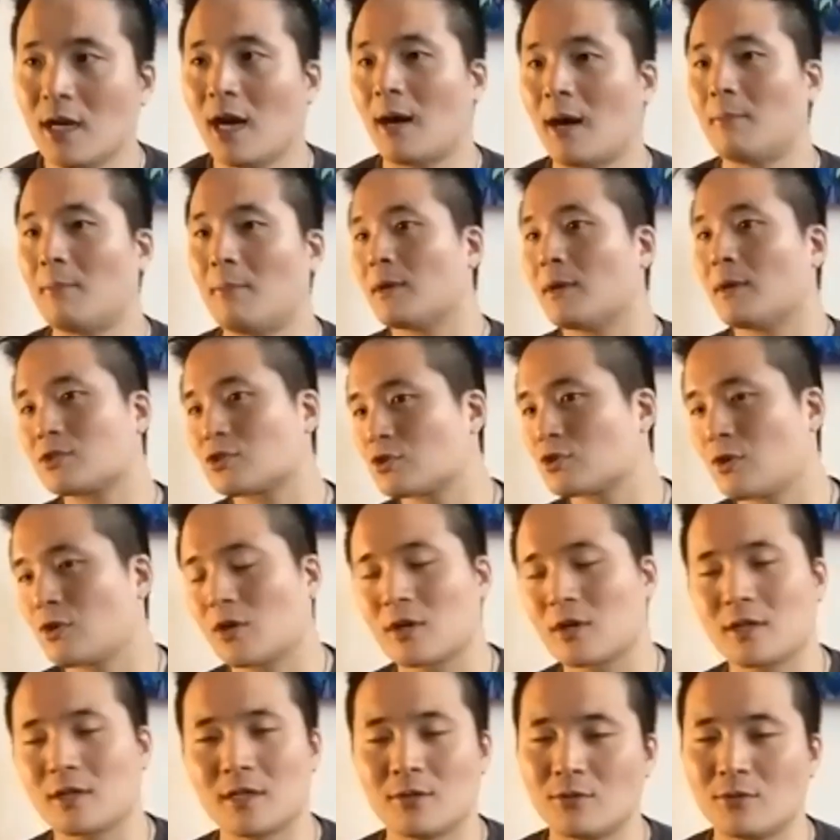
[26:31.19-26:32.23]
I'm much
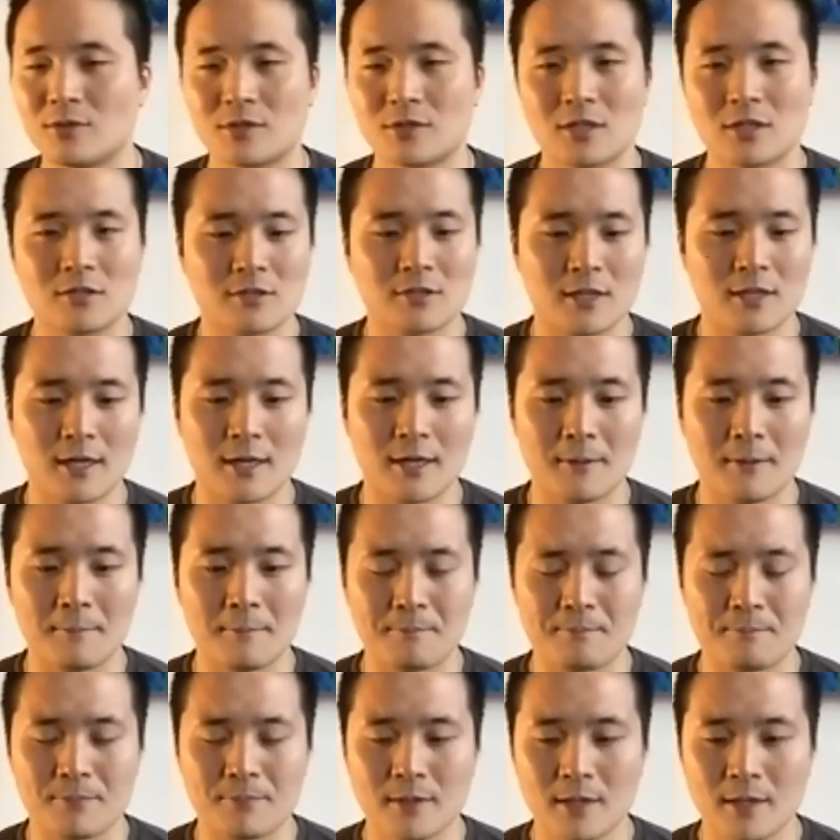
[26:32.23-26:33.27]
stronger. It was just,
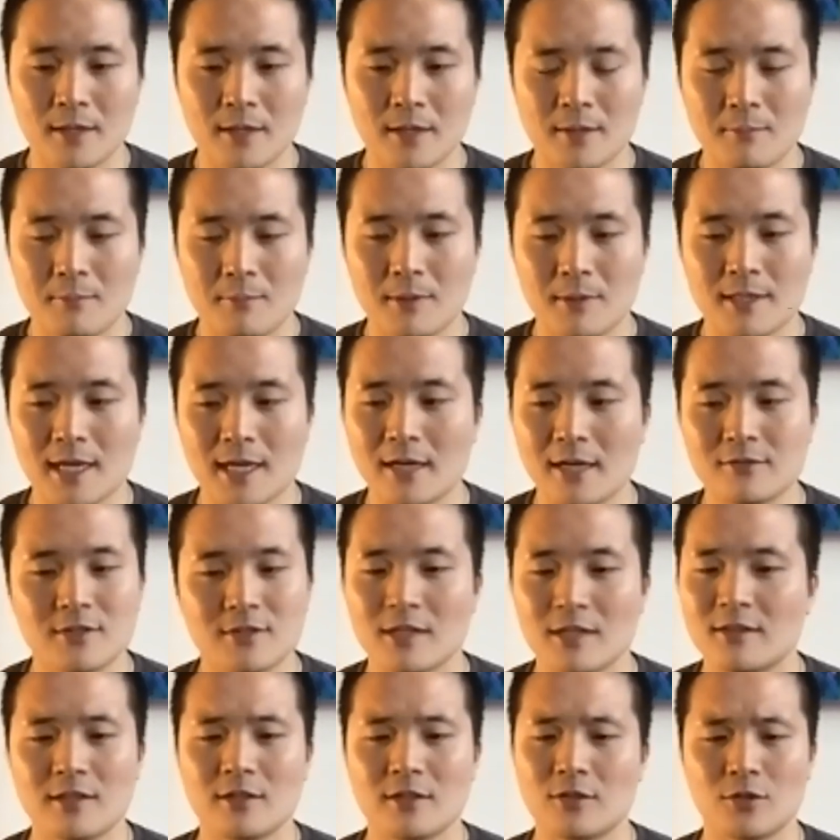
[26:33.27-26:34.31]
but that has
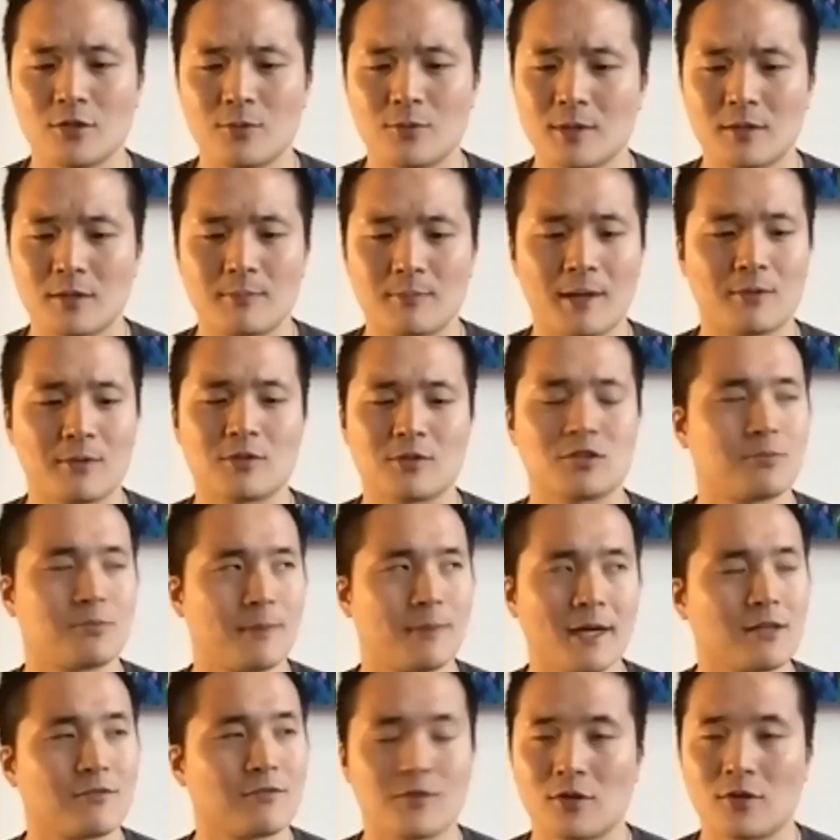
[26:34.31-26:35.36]
nothing to do with my
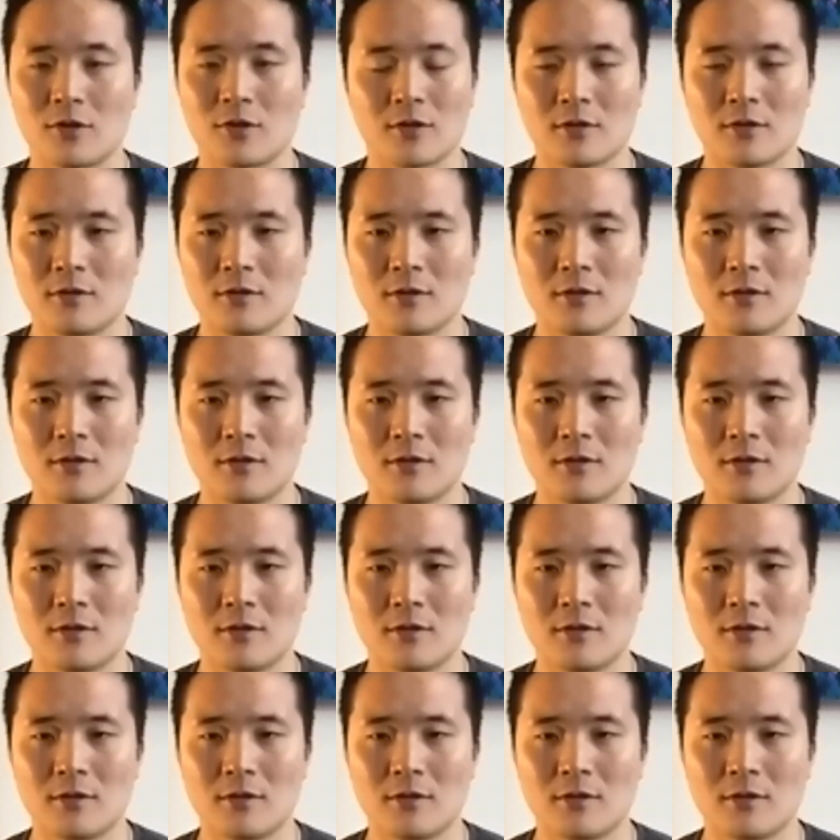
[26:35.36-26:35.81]
respect for her.